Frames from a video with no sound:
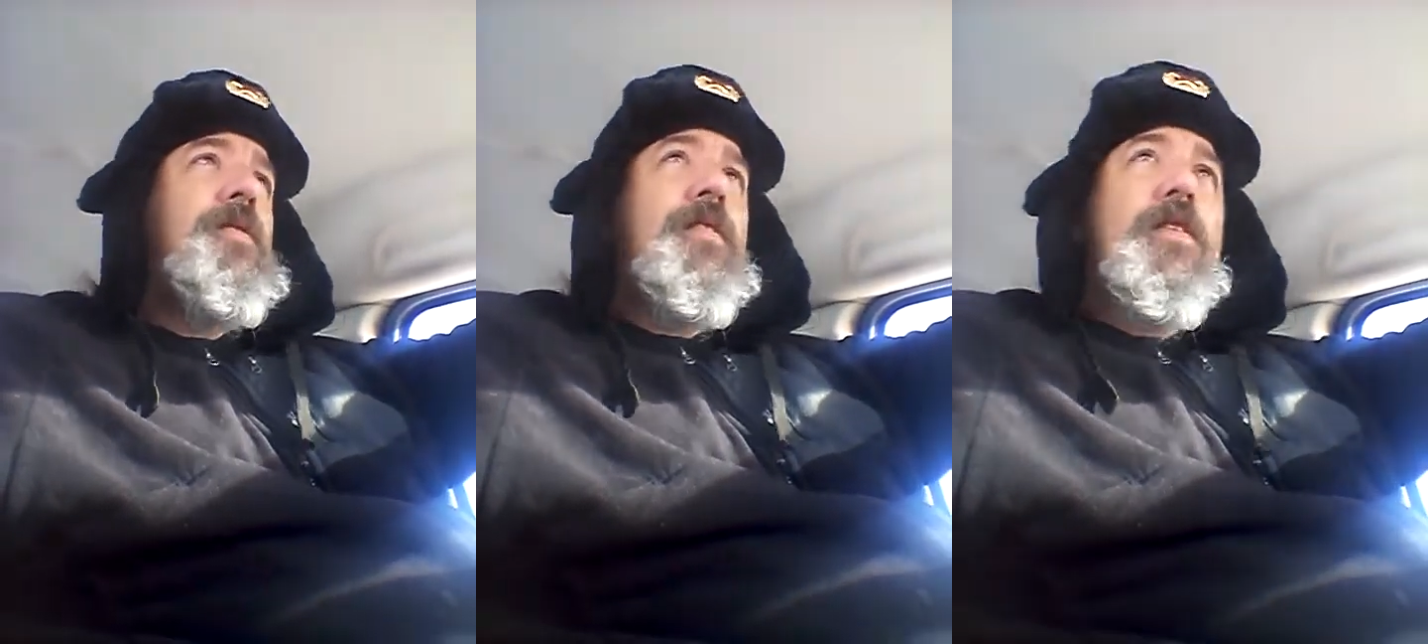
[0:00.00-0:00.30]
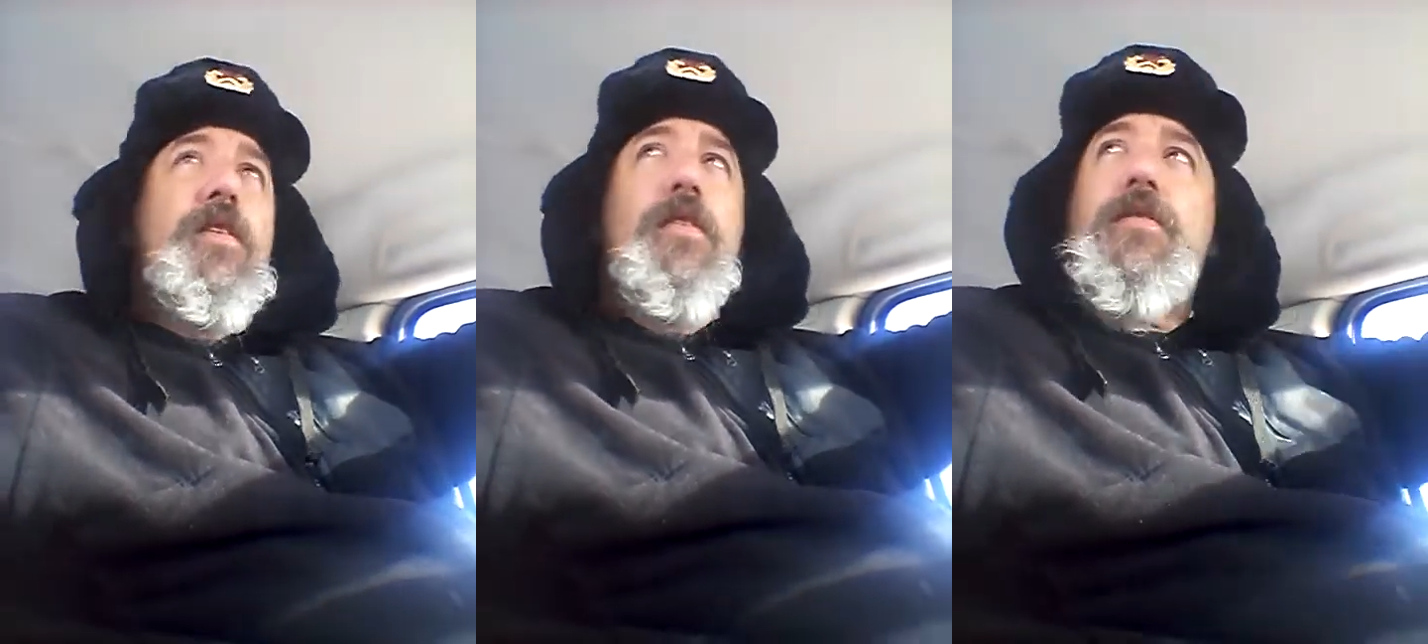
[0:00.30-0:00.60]

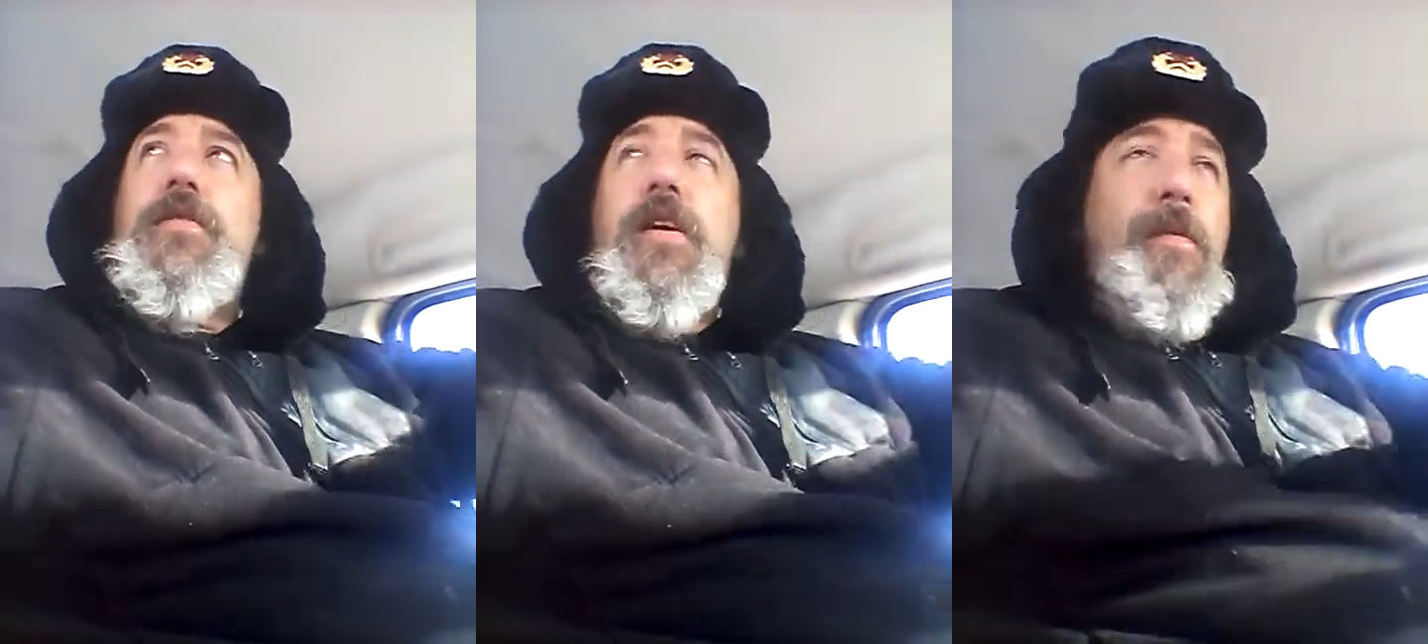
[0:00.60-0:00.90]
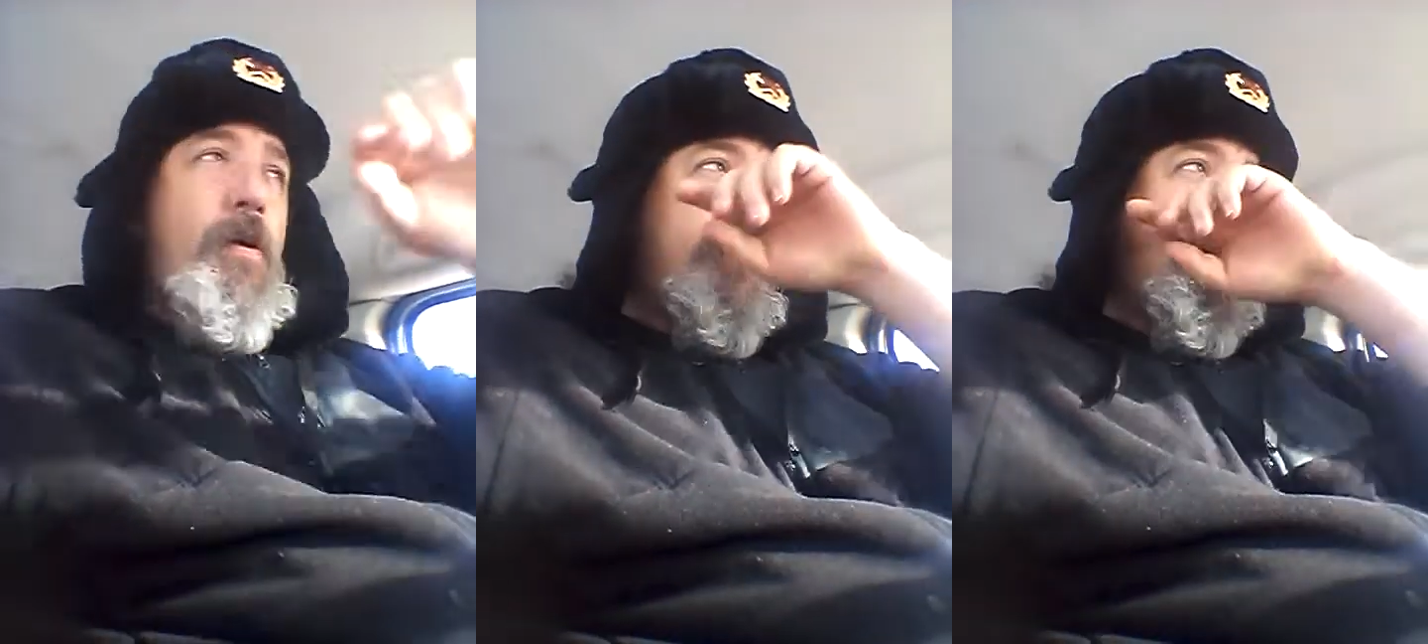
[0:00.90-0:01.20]
because
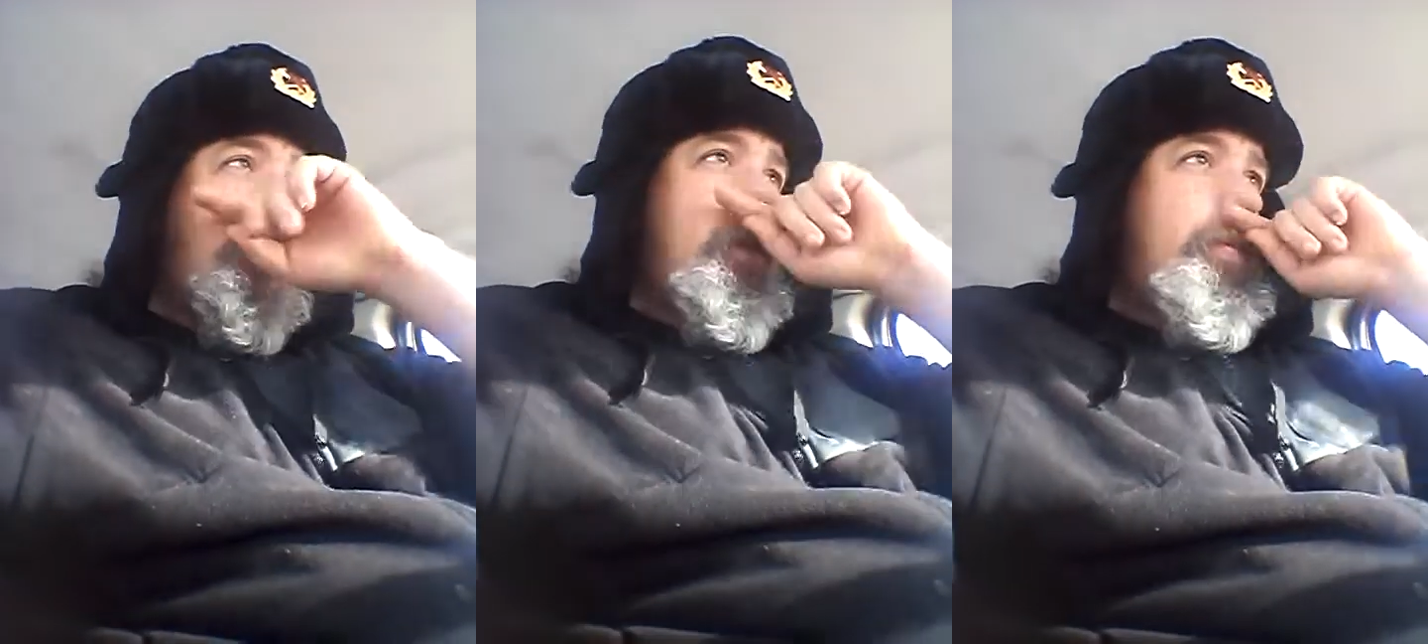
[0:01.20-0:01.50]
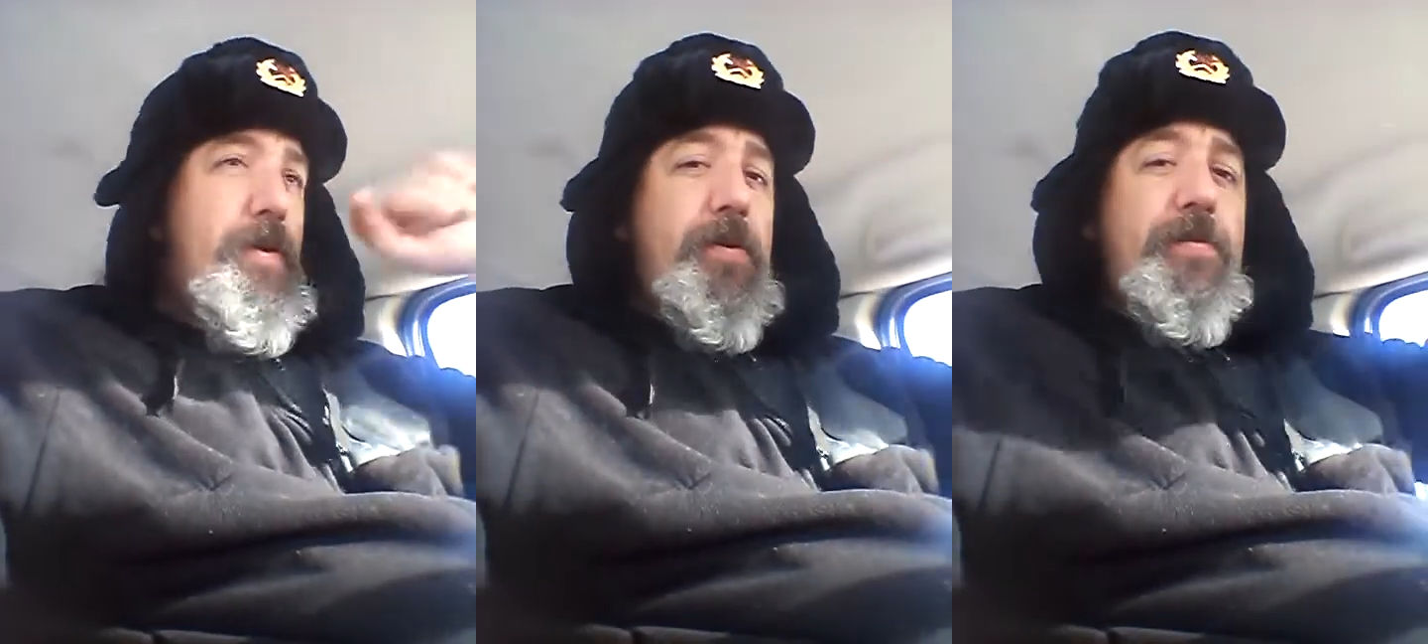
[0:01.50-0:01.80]
I'm old and
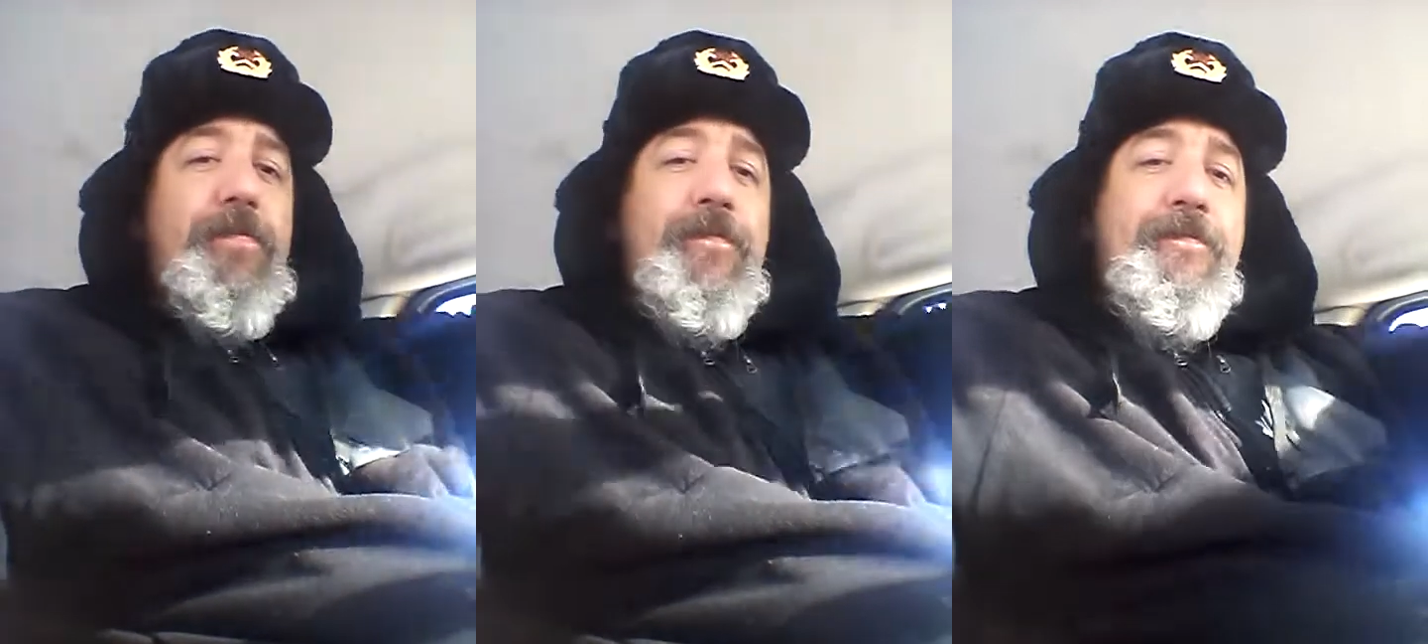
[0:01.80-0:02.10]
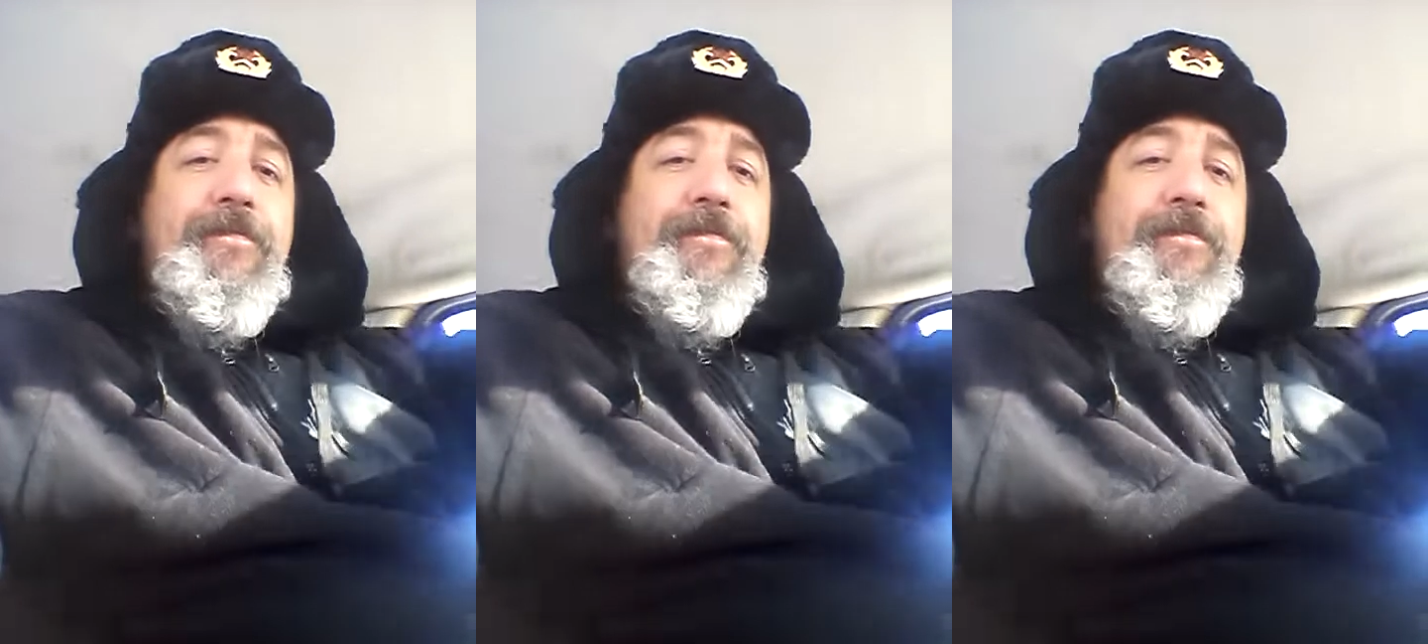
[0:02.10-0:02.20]
stupid. And